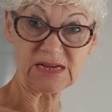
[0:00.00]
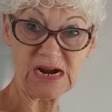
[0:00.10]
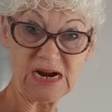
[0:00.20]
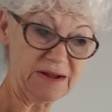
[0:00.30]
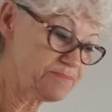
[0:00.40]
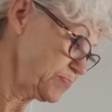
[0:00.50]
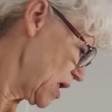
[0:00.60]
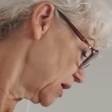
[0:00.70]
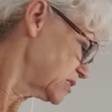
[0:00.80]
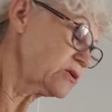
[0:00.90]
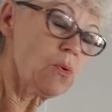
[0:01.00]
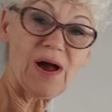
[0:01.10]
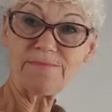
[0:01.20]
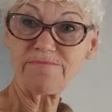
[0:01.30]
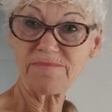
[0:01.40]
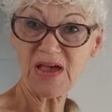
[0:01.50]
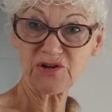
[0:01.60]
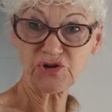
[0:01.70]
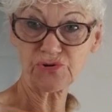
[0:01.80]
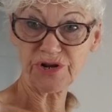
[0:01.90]
time, so I
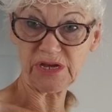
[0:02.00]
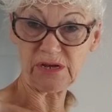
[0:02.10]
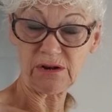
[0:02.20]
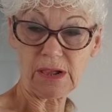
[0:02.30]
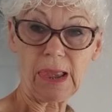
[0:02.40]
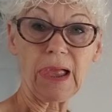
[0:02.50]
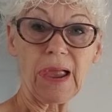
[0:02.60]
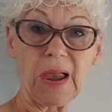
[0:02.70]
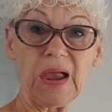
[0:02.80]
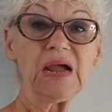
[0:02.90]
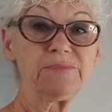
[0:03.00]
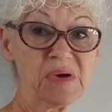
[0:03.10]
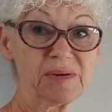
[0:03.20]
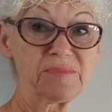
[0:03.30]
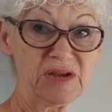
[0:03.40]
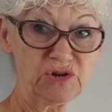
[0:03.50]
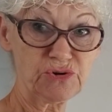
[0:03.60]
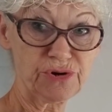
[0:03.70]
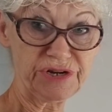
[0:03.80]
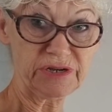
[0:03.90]
measured it in my
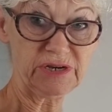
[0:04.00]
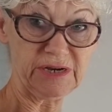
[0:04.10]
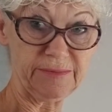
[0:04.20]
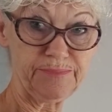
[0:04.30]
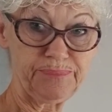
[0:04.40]
measuring cup.